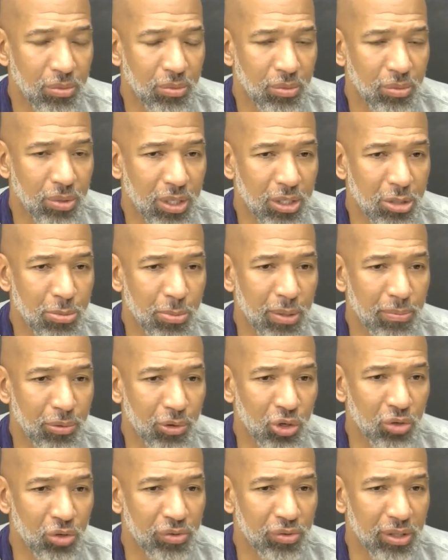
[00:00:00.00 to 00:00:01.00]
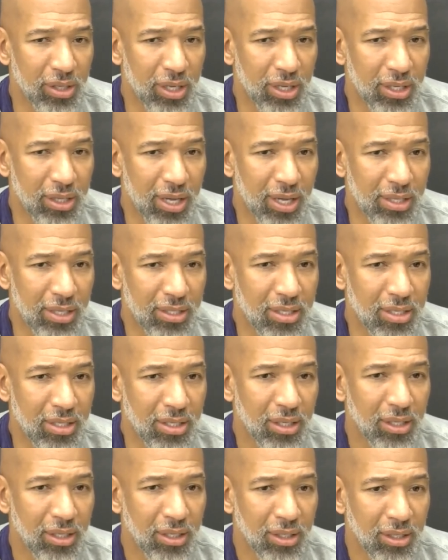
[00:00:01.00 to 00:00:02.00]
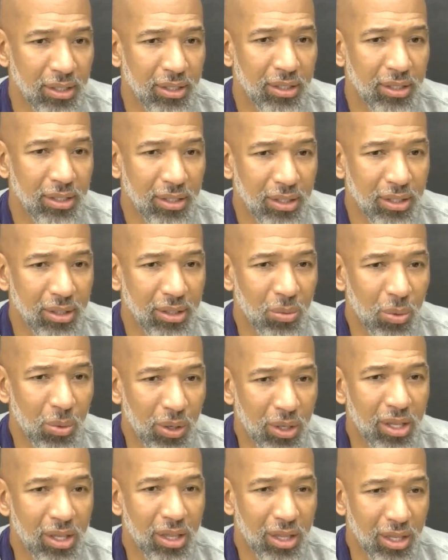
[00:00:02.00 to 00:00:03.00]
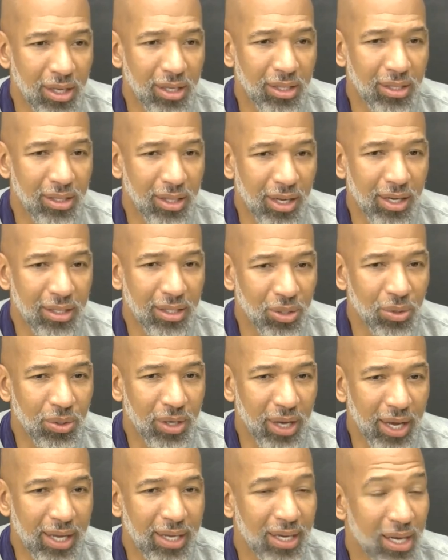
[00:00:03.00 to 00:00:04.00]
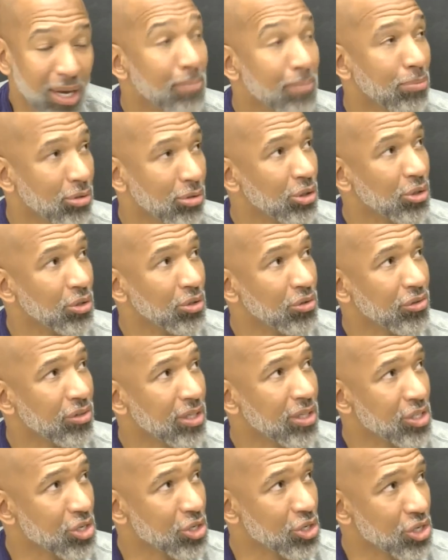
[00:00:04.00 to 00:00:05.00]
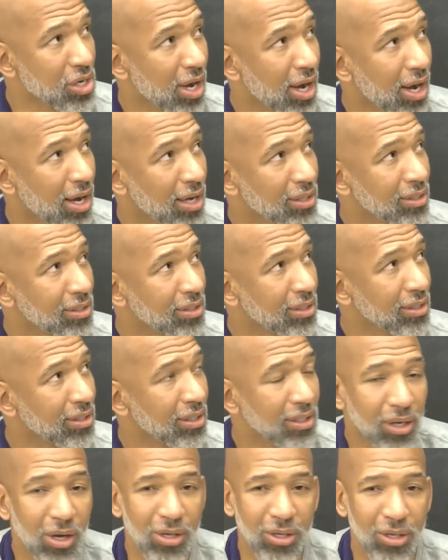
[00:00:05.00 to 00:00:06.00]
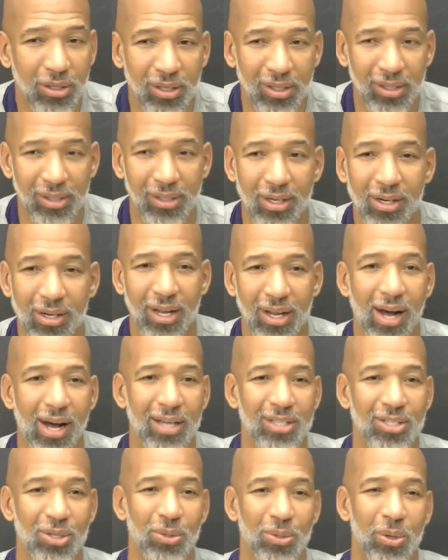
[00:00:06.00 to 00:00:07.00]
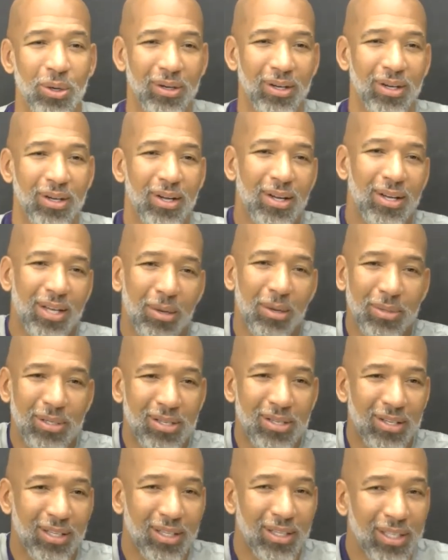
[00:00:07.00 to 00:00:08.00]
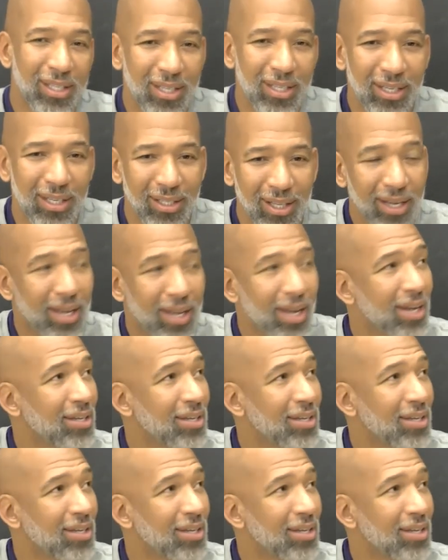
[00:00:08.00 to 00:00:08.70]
It's been proven that that's the one thing that you can improve is your shot. You know, there are guys who come into the league and they can't